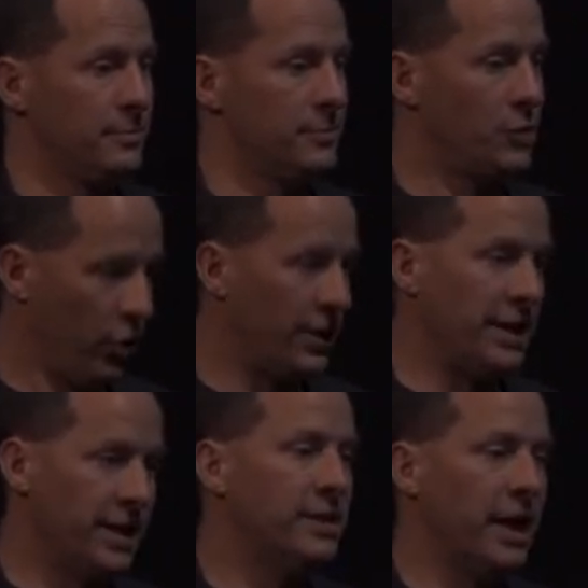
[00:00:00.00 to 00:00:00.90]
No, they
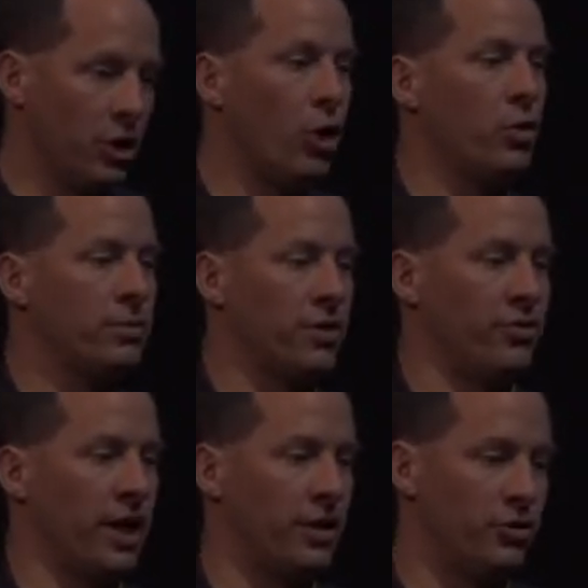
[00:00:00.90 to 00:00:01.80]
did. They know because
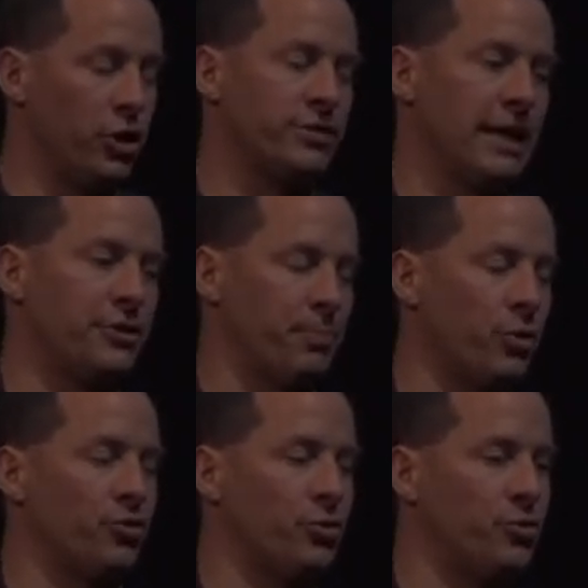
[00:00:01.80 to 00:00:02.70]
they looked at the
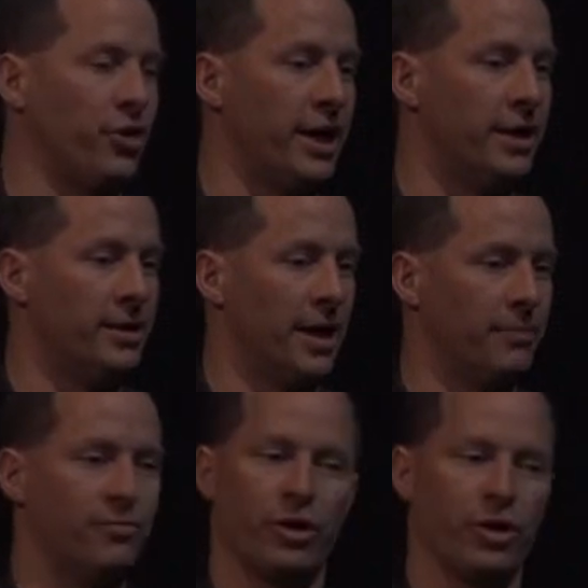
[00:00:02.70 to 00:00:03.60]
person who said it.
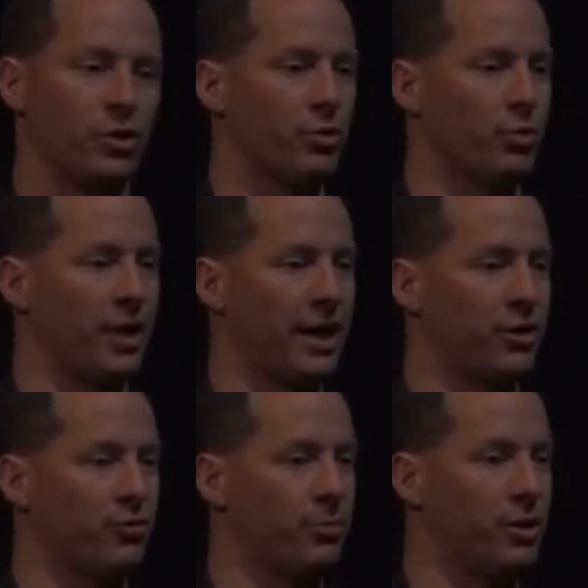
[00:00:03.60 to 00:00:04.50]
I'm very good with what I
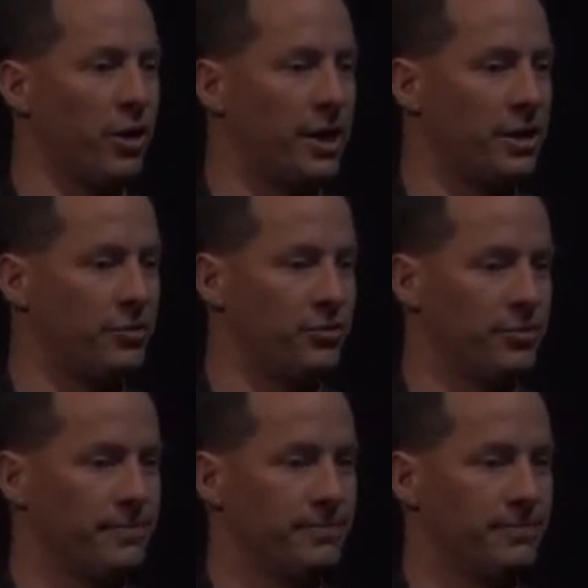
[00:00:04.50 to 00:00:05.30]
hear from the audience.